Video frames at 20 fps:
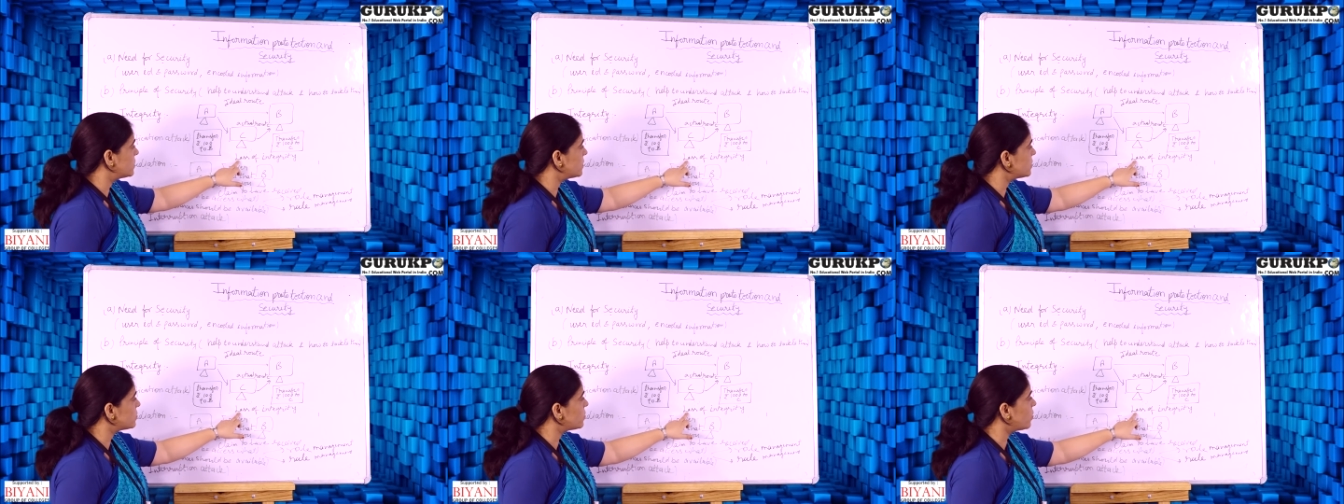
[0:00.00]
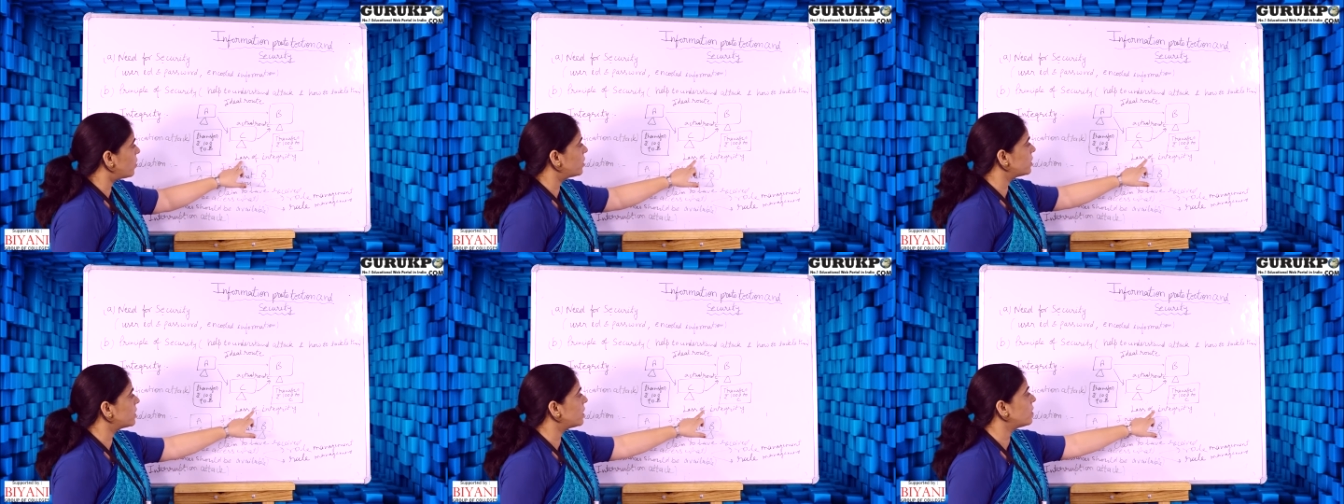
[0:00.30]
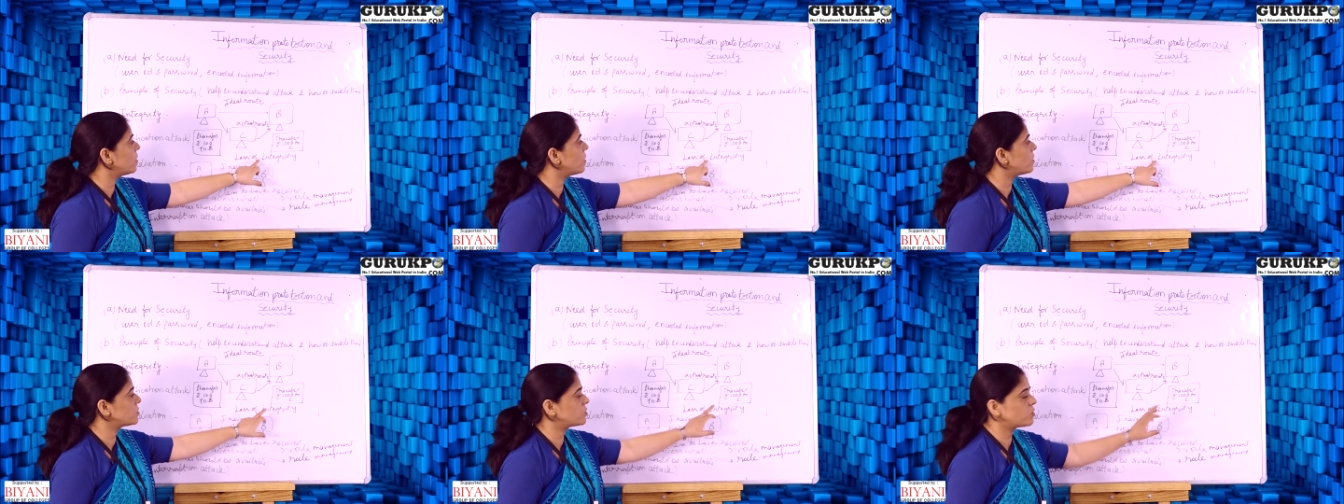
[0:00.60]
is called the
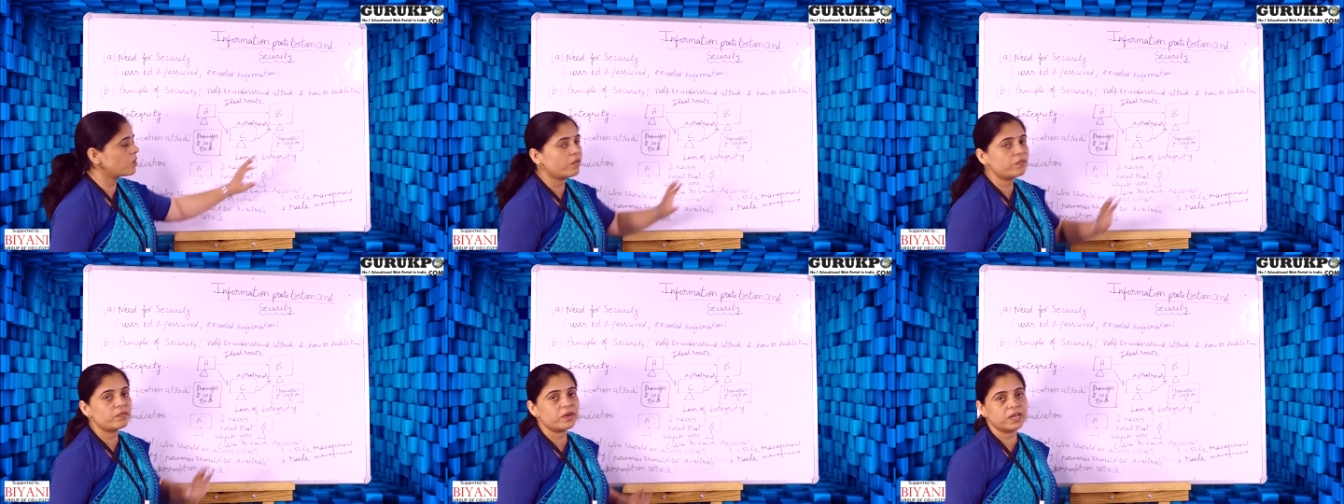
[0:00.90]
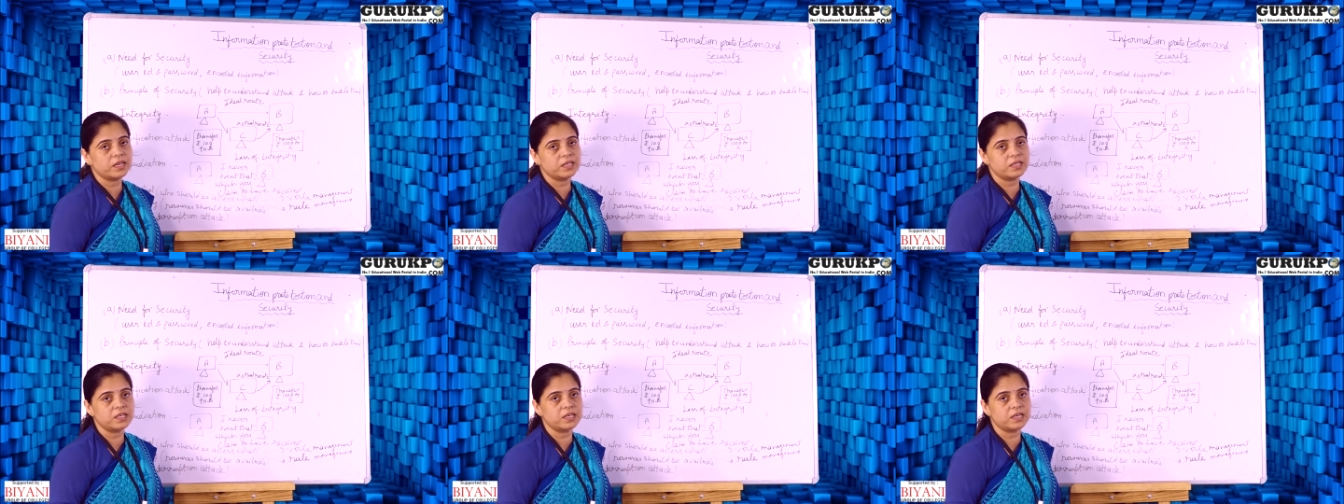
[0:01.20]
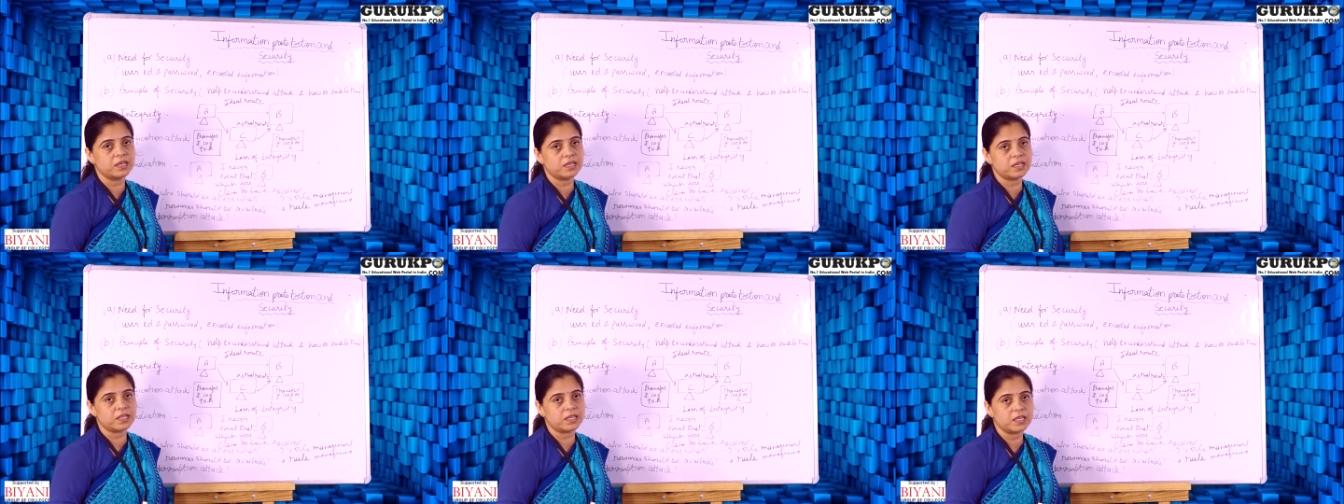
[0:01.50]
loss of
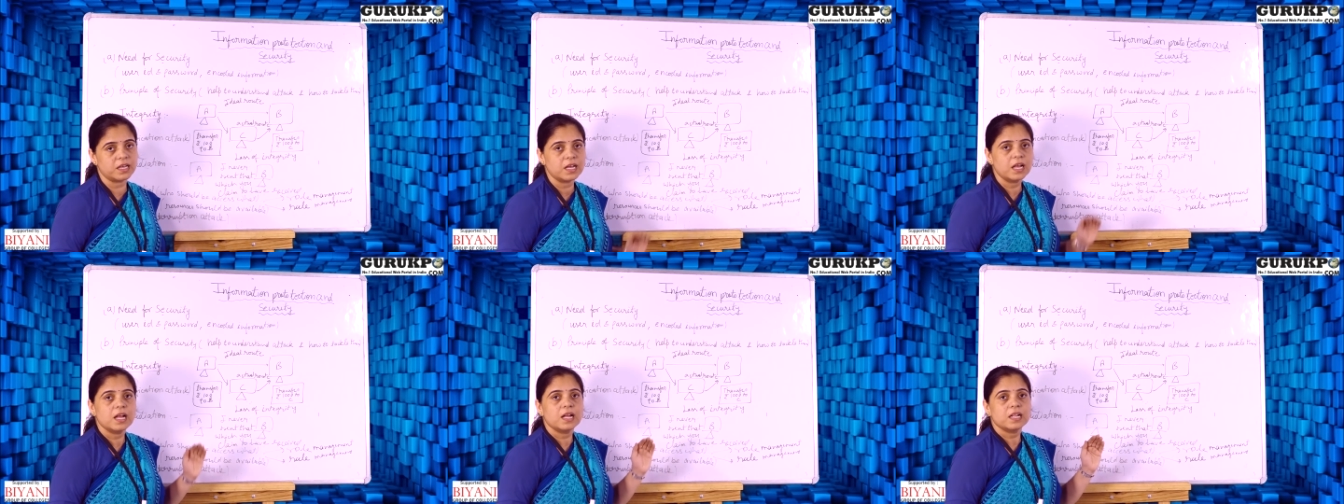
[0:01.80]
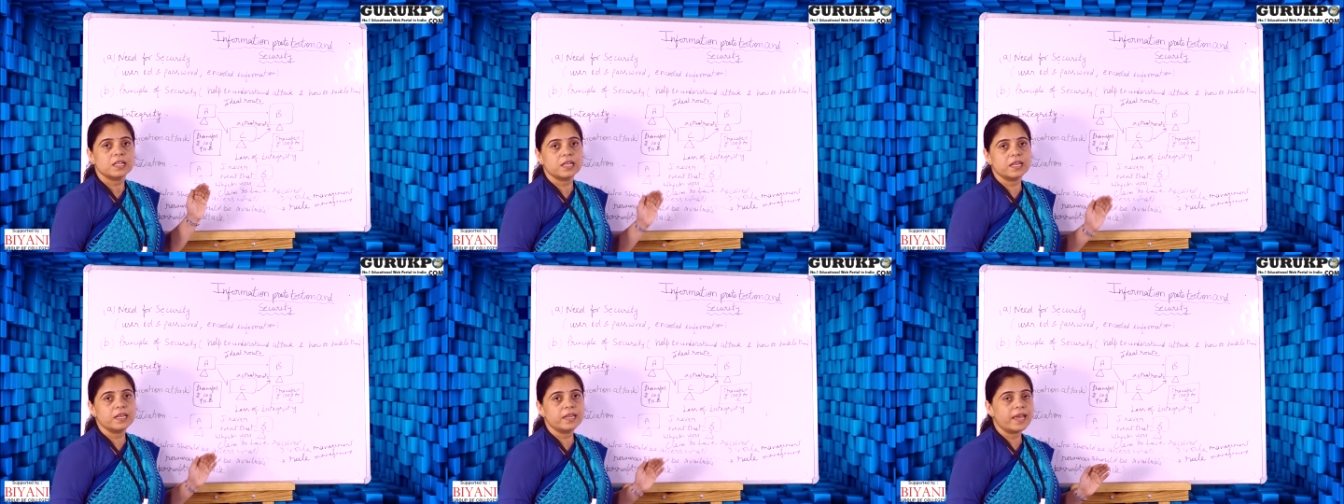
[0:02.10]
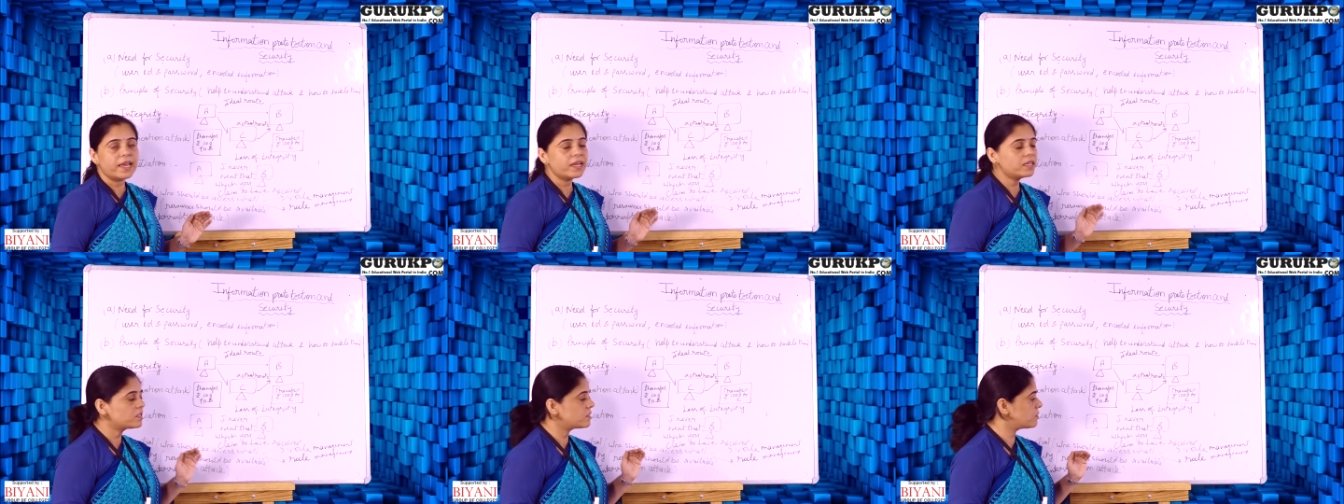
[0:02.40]
integrity. The
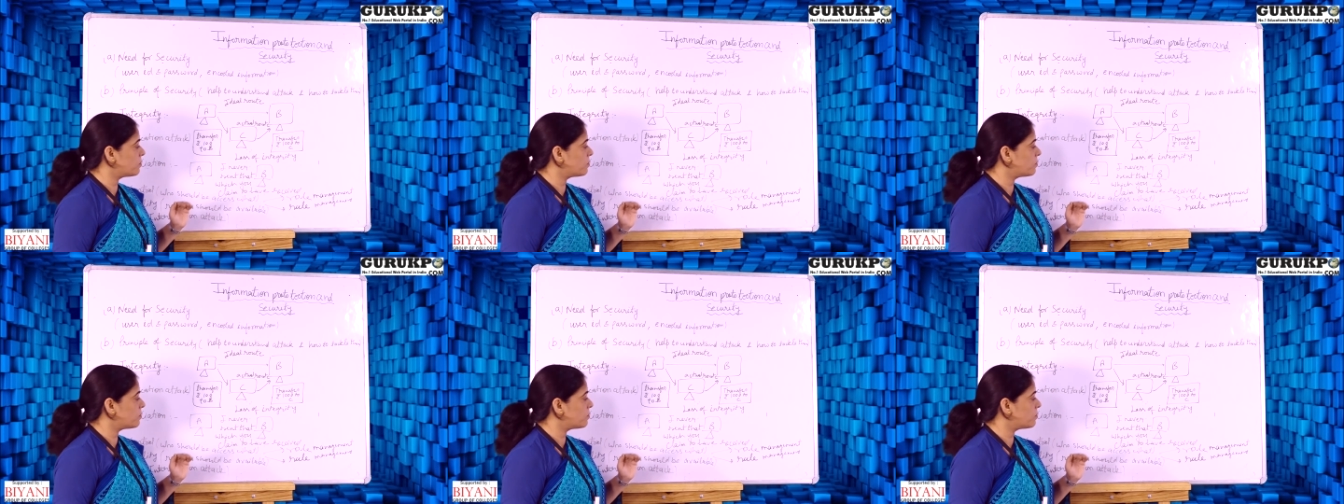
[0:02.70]
next